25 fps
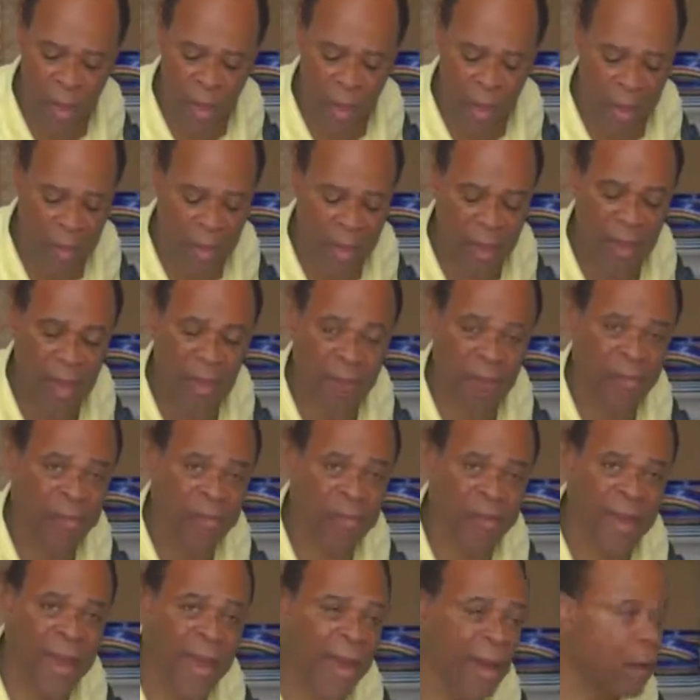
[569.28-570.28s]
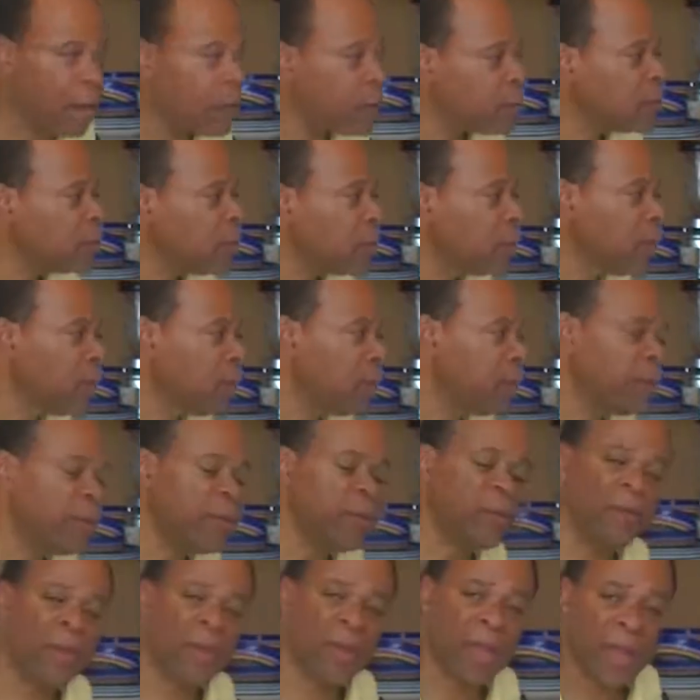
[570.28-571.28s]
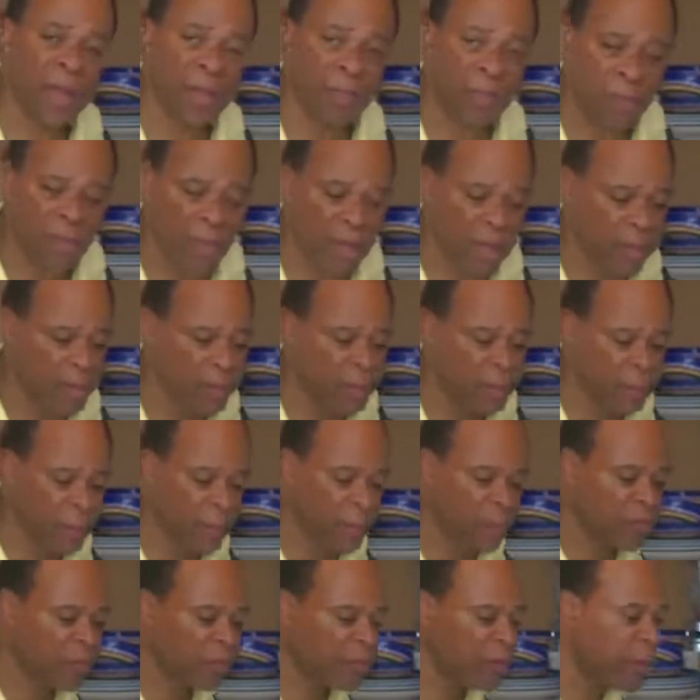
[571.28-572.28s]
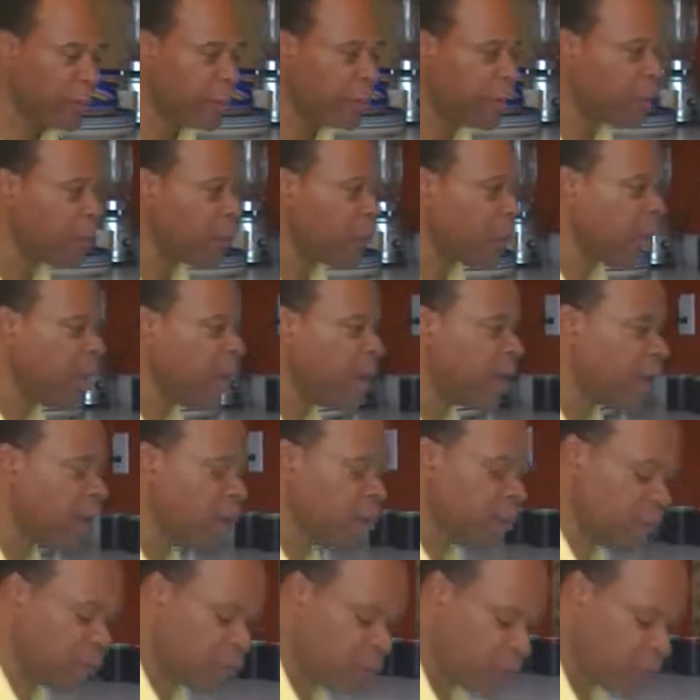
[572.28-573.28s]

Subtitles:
and I have the towel to keep things from slipping around